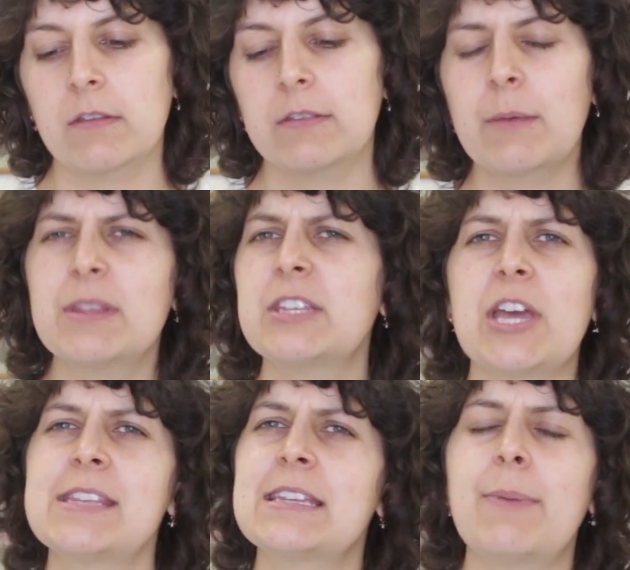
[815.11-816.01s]
someone
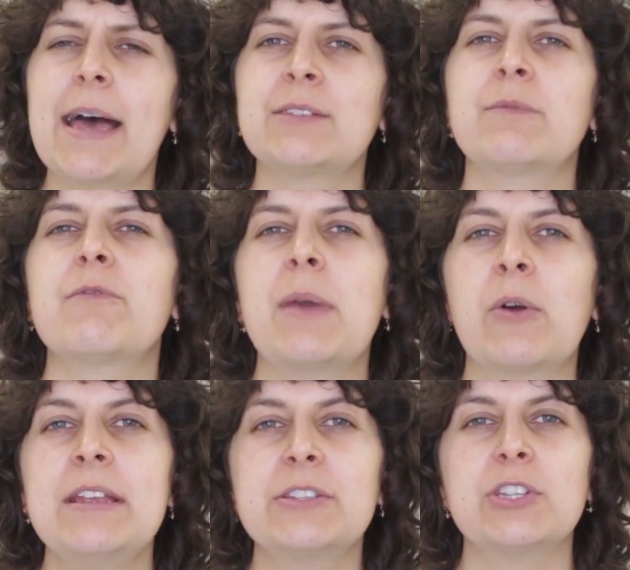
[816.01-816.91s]
suggested a pattern for me
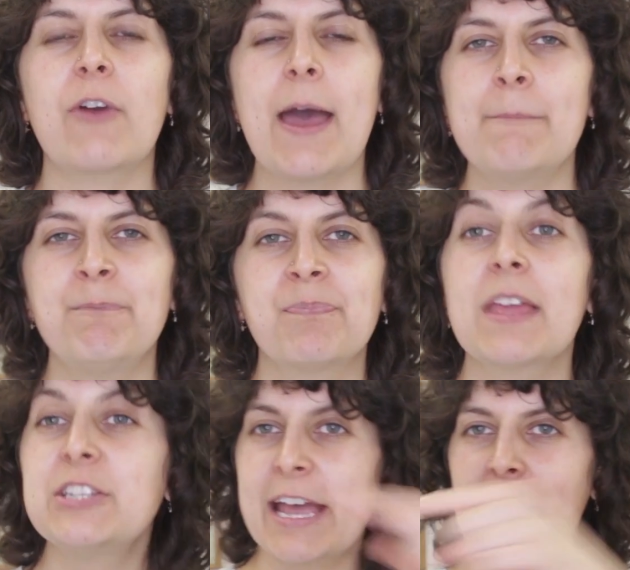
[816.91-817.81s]
on Instagram.
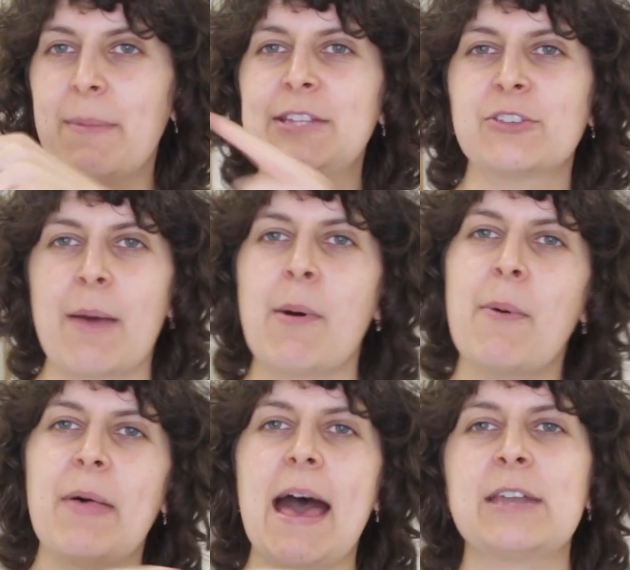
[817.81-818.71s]
Check out my Instagram, I'll
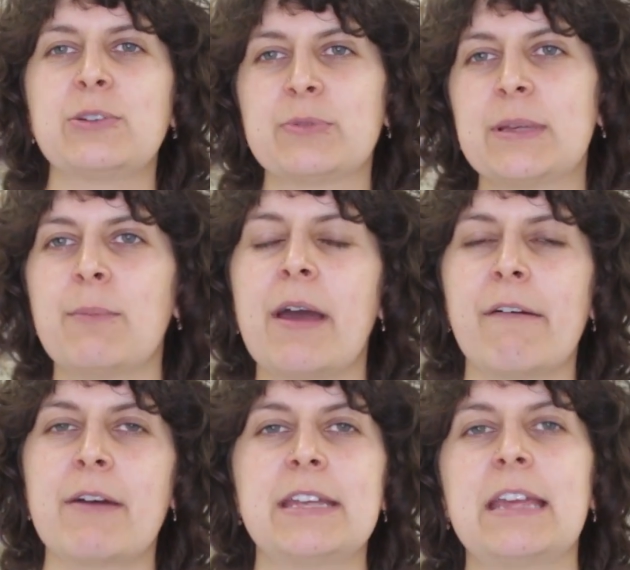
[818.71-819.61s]
put the handle somewhere
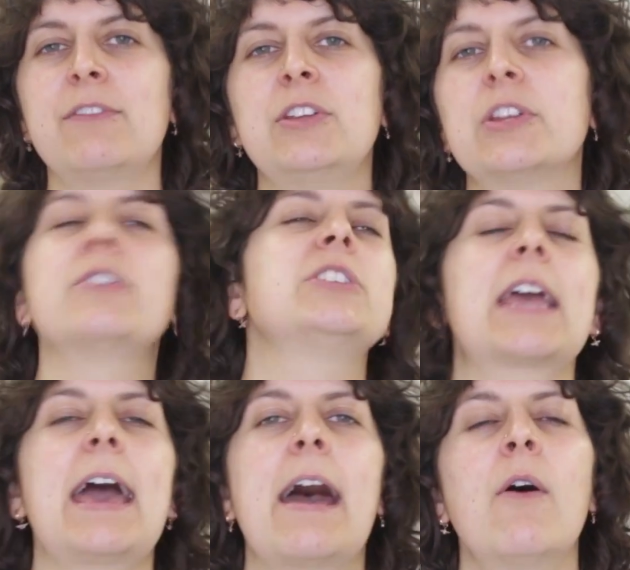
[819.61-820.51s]
around here for you to go and
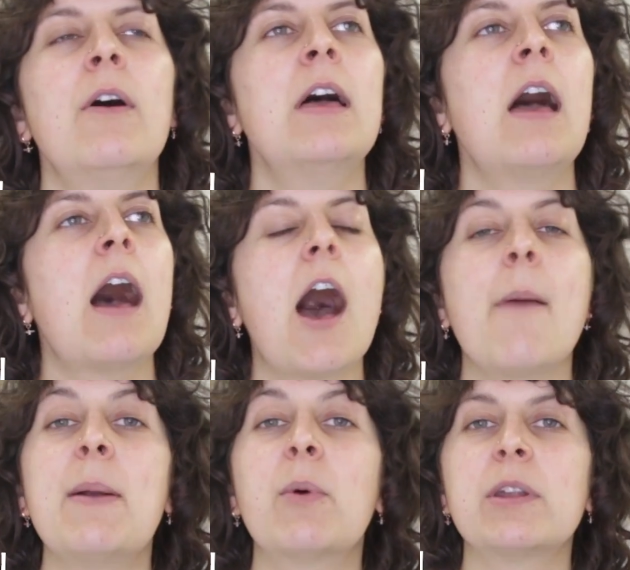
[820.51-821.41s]
check it out.
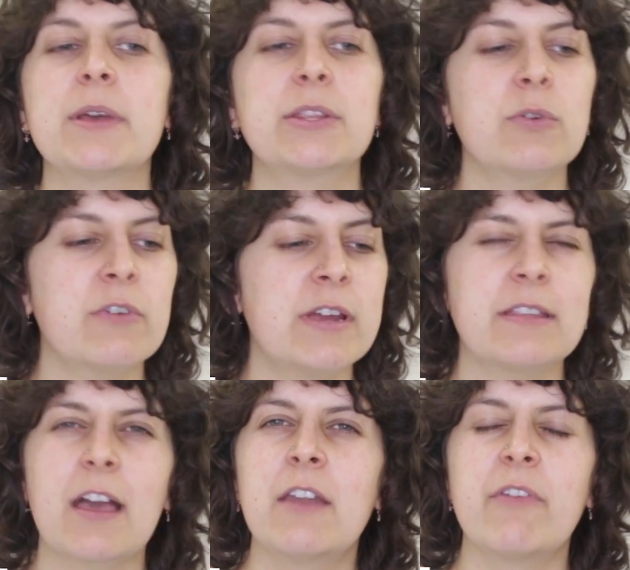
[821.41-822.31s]
In one of my
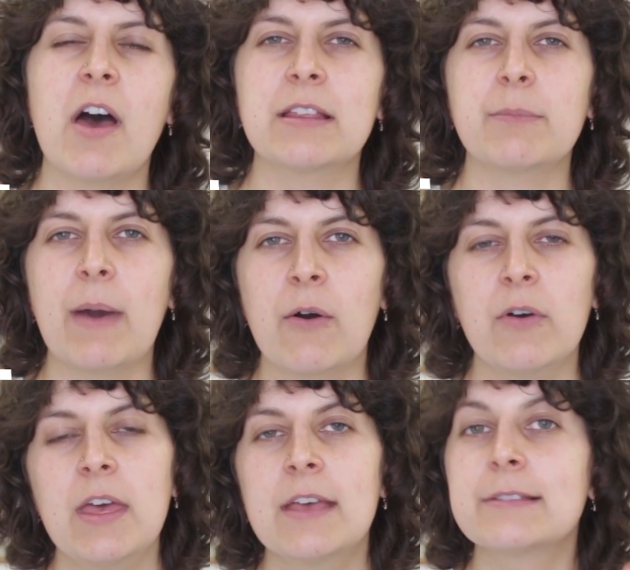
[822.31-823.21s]
stories, I kind of asked
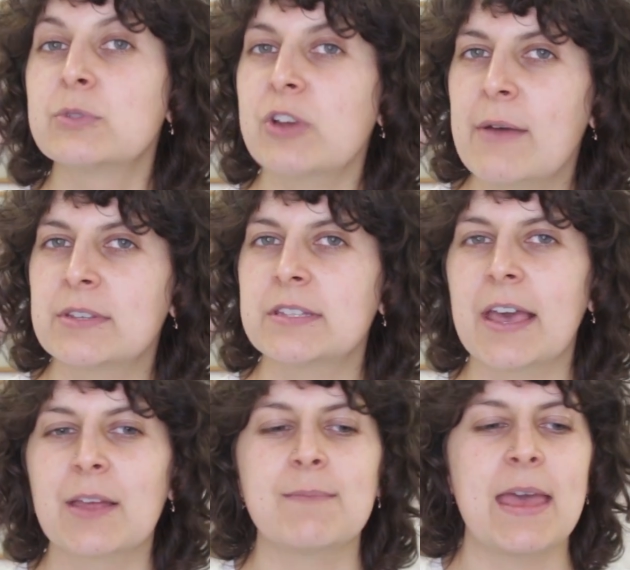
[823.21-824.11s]
about some trousers that
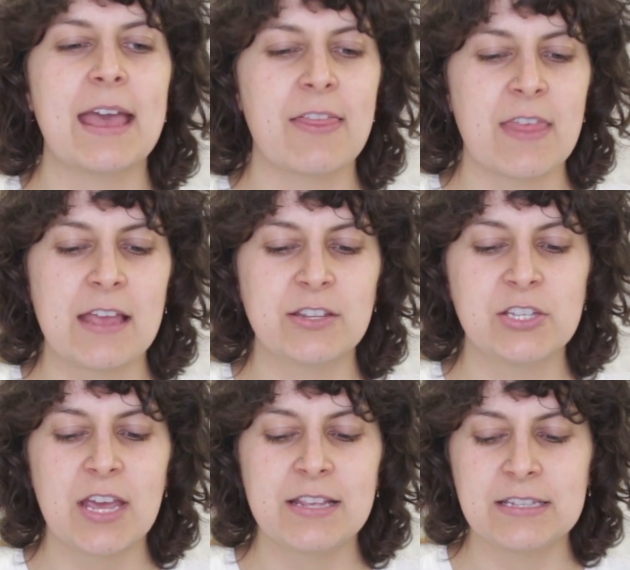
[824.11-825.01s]
I could make, and they
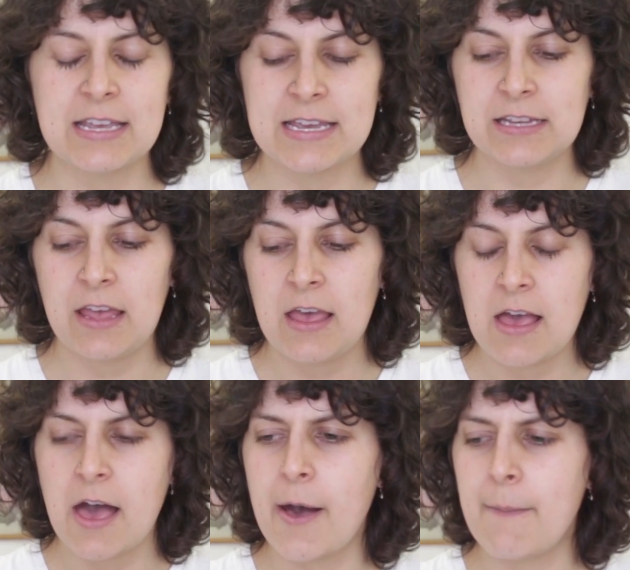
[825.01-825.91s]
suggested
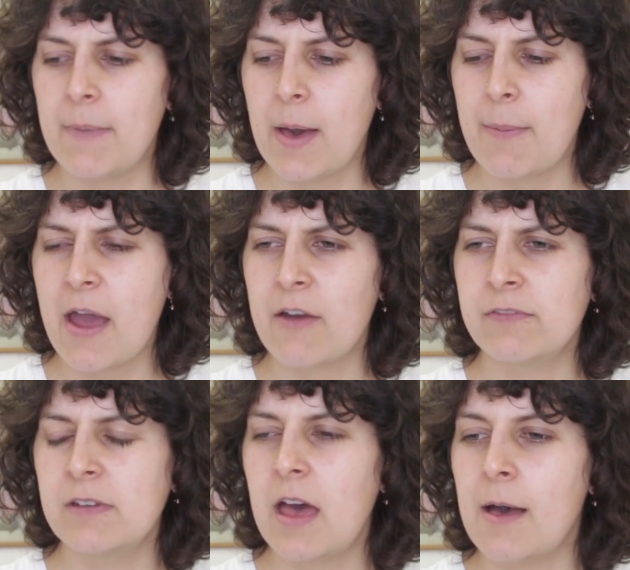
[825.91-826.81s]
a pair
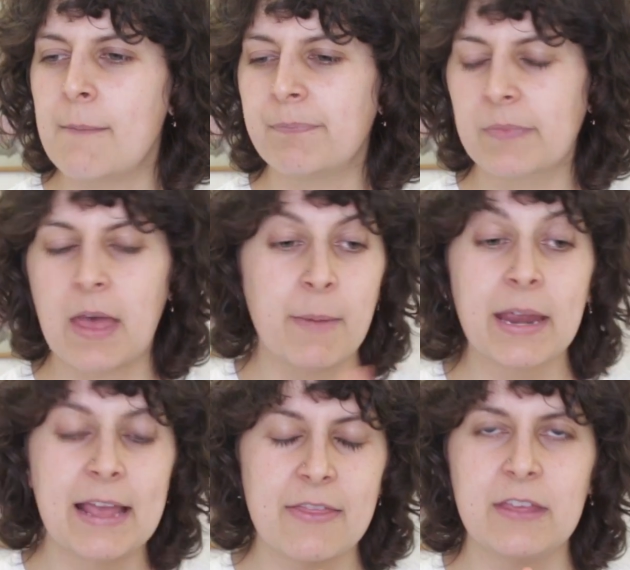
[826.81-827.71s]
of, am I
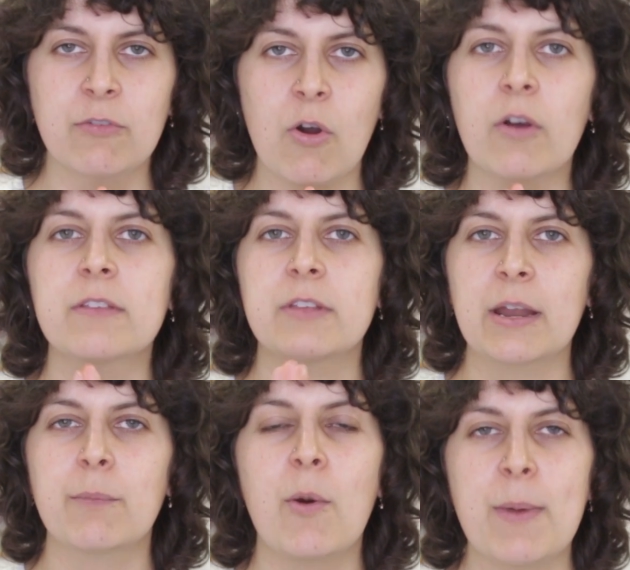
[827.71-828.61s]
gonna get these wrong? So I'm
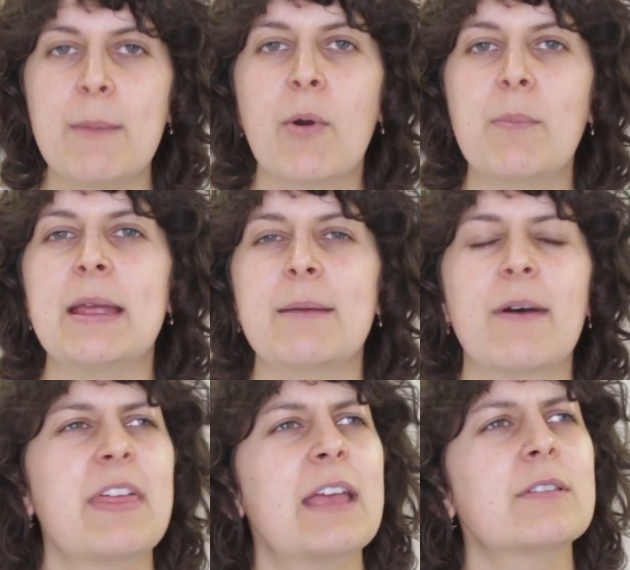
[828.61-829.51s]
gonna prop it in properly.
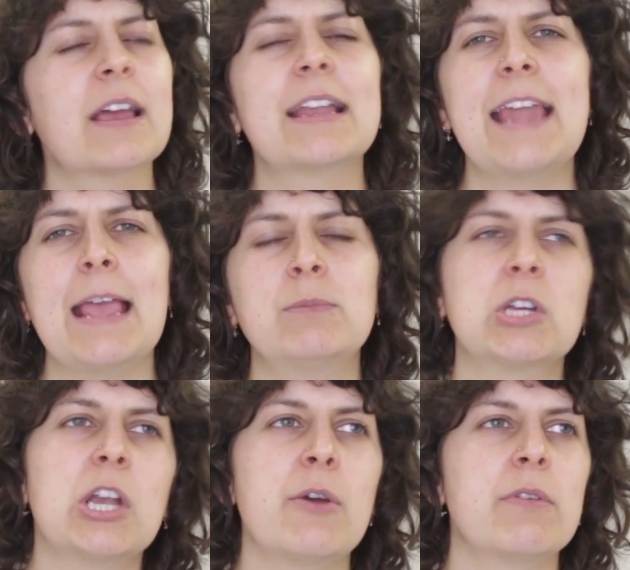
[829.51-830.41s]
I think it's like a
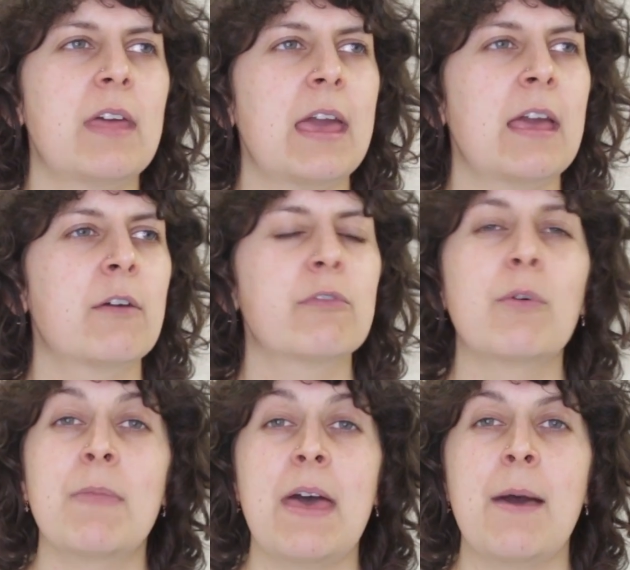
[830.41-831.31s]
named clothing
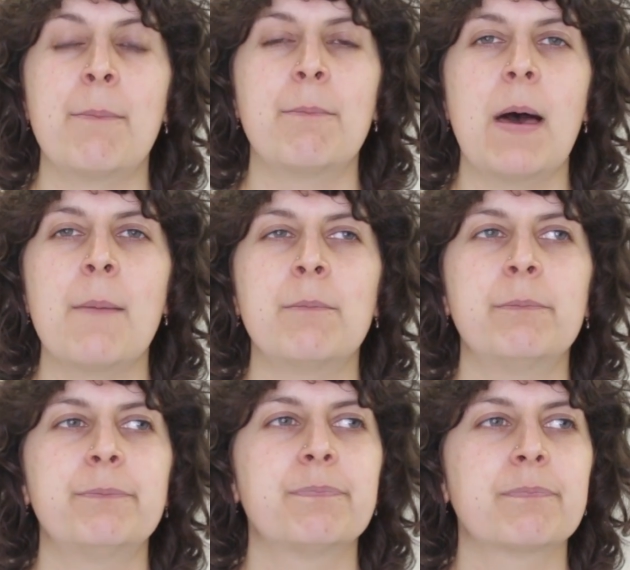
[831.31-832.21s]
from their,
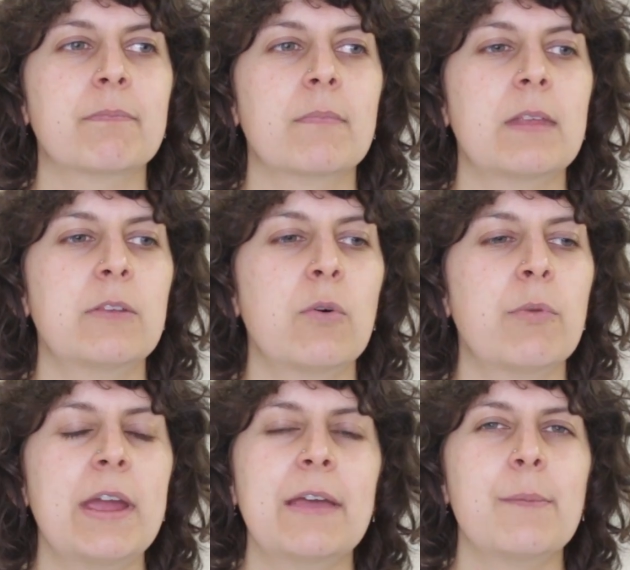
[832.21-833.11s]
it's called
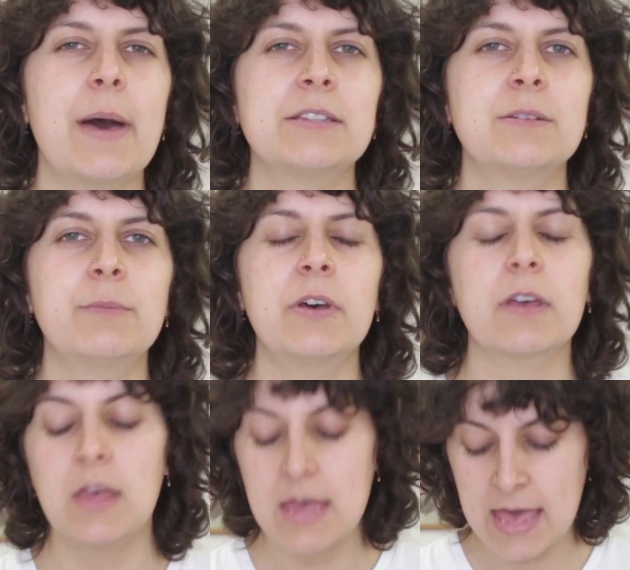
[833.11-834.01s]
Breaking the Pattern
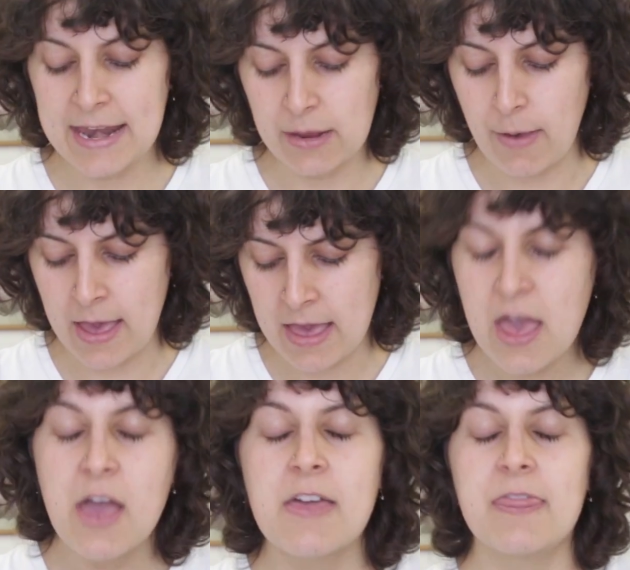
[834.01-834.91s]
book. Anyway,
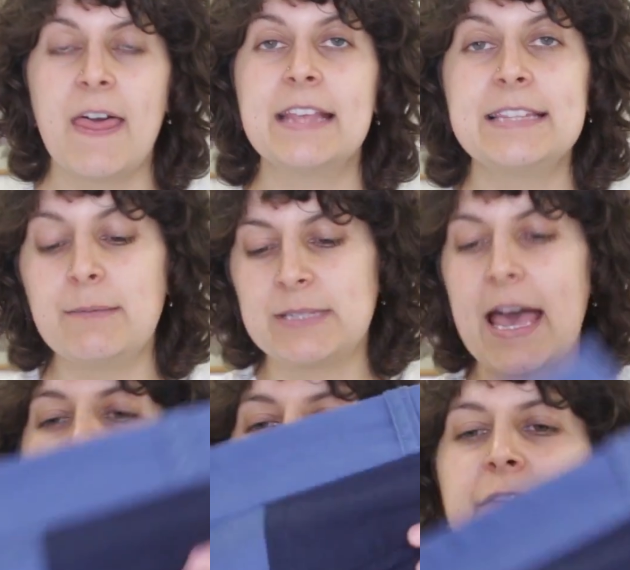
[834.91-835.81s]
they seem to
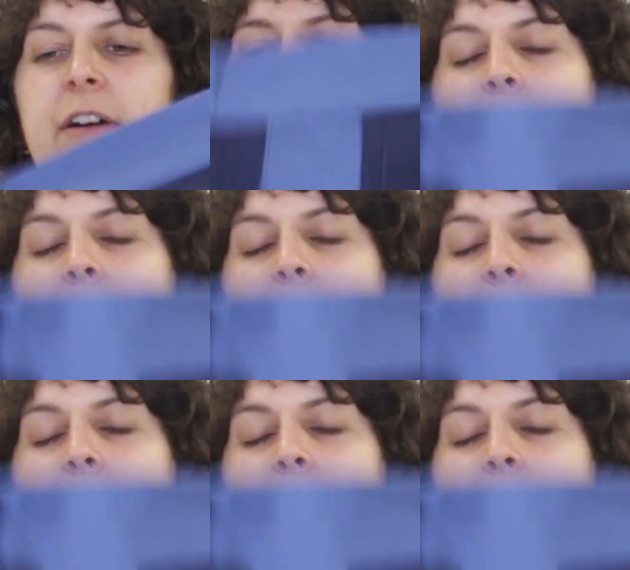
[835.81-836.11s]
have